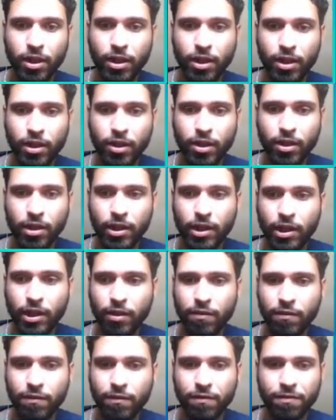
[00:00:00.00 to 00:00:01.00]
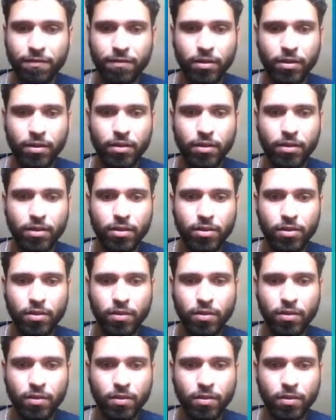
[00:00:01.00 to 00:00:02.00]
I've
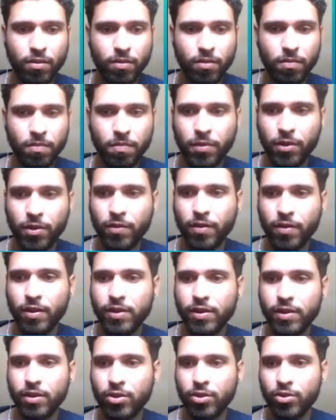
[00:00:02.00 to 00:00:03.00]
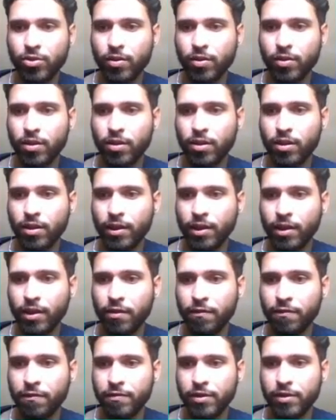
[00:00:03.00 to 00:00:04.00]
built this into a
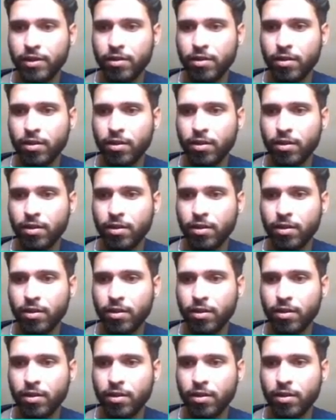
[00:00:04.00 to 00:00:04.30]
gift,